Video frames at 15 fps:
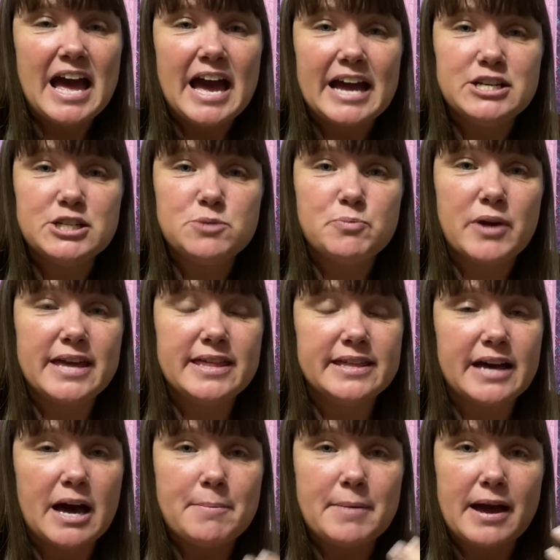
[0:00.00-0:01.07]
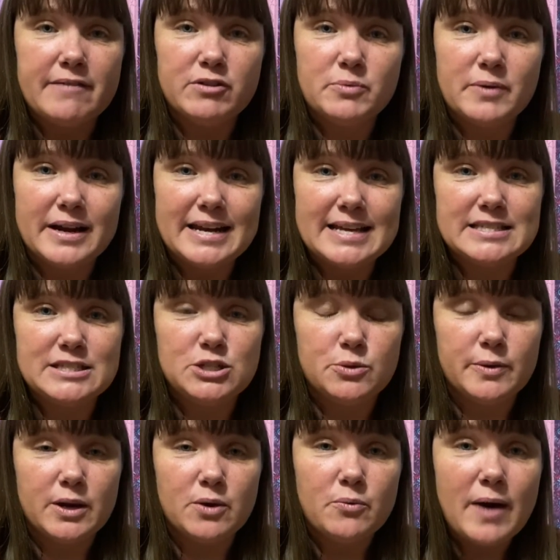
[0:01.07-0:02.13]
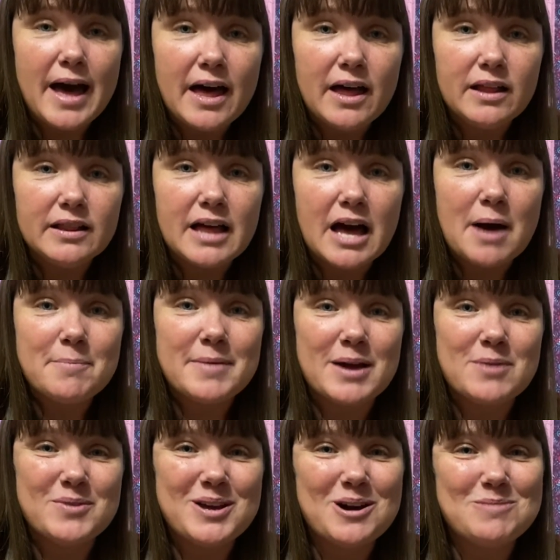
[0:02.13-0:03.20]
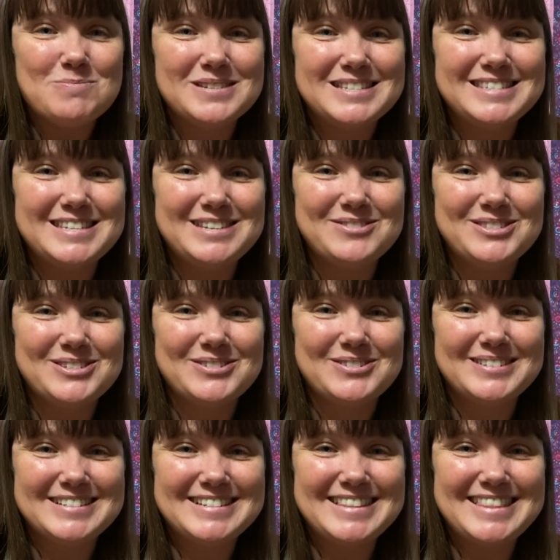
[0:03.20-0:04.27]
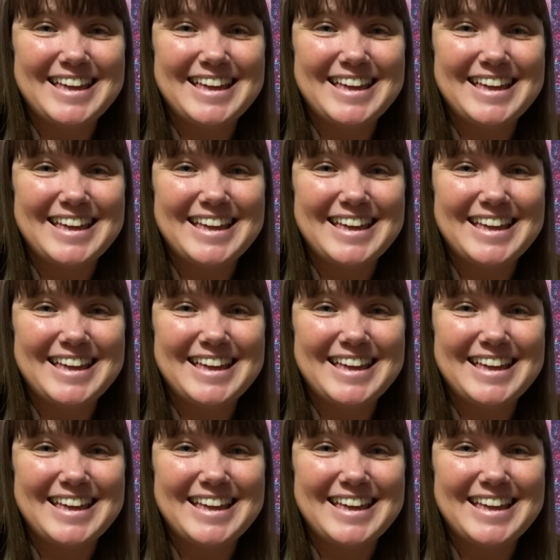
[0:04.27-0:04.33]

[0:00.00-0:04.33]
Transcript: I just pray that um, everyone is doing well, um, and we hope to see you soon.